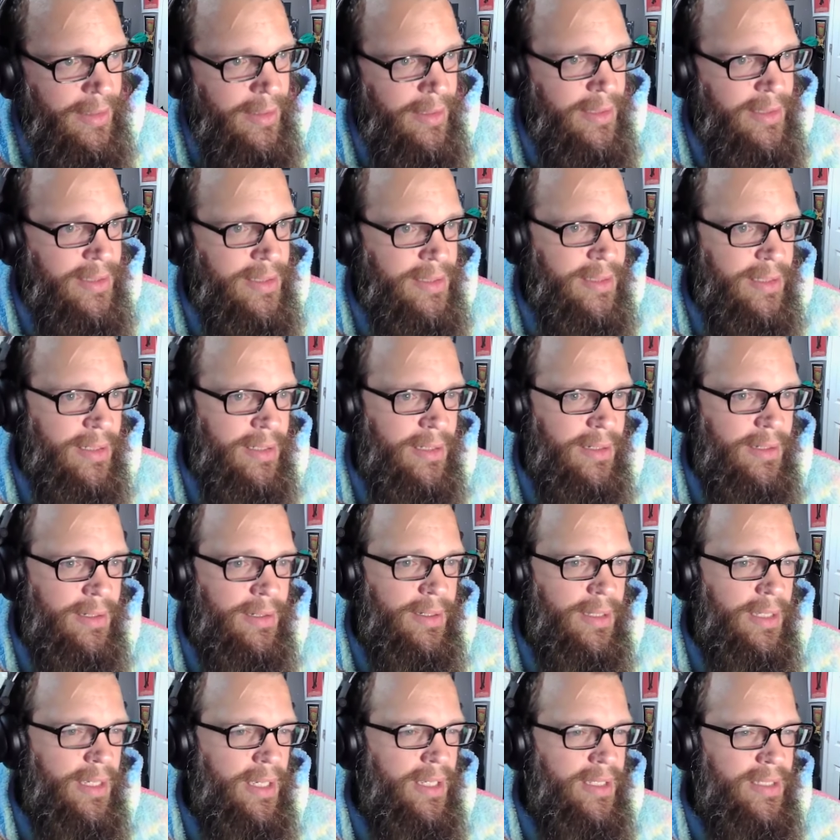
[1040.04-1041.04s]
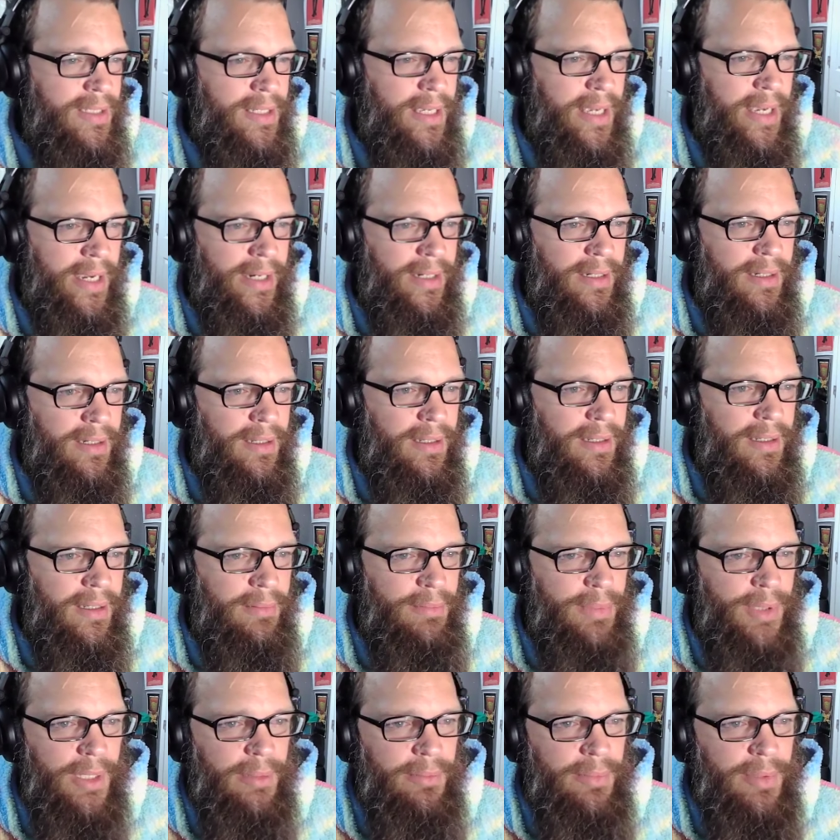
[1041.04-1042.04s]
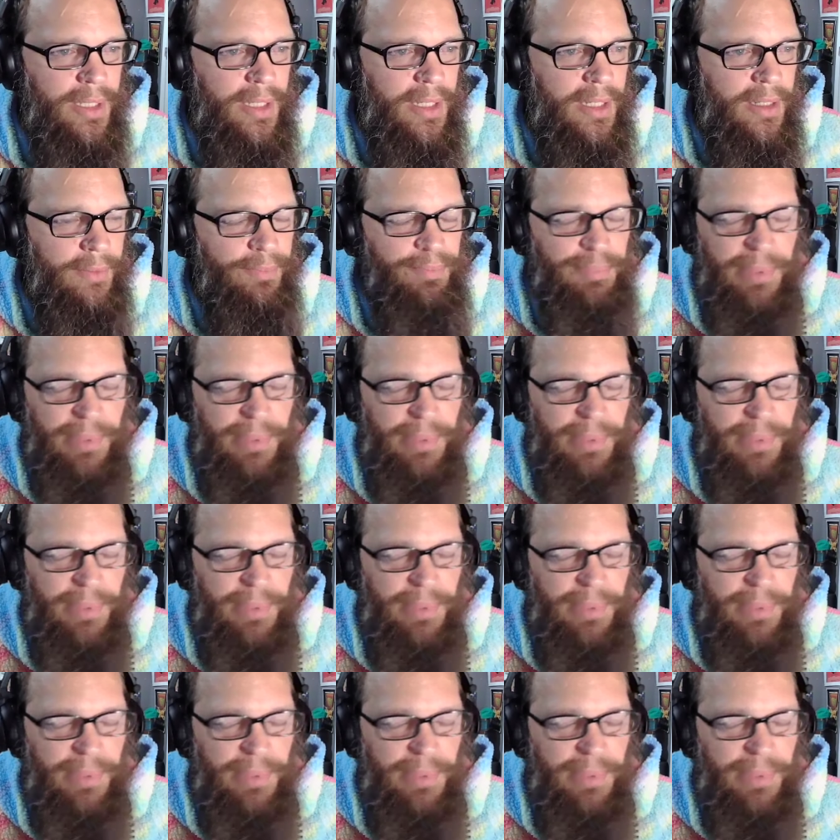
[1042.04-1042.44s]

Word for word: let's see here. Yeah, Zach. Yeah, blah blah.